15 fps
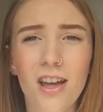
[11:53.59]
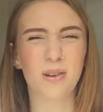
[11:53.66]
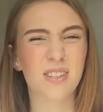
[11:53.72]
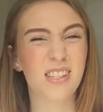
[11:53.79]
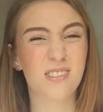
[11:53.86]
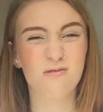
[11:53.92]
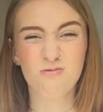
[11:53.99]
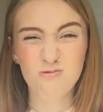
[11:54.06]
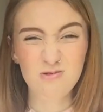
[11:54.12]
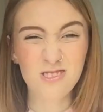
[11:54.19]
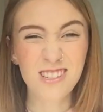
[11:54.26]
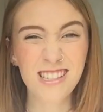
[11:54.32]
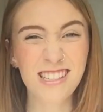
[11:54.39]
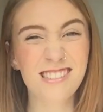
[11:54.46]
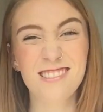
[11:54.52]
because it's
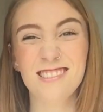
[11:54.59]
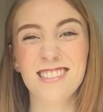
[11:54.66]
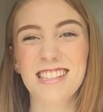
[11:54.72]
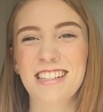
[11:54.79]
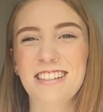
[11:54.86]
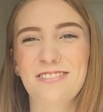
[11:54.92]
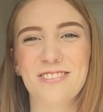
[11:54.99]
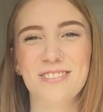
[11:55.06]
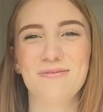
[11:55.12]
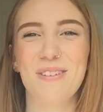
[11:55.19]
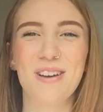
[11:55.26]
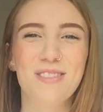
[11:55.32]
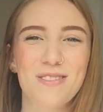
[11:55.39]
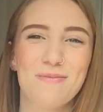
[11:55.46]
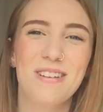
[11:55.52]
really annoying for us
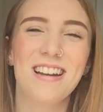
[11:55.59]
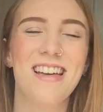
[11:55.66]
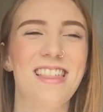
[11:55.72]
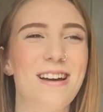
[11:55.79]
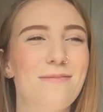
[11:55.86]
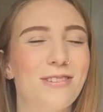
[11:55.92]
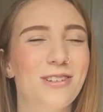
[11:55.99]
both to be like that,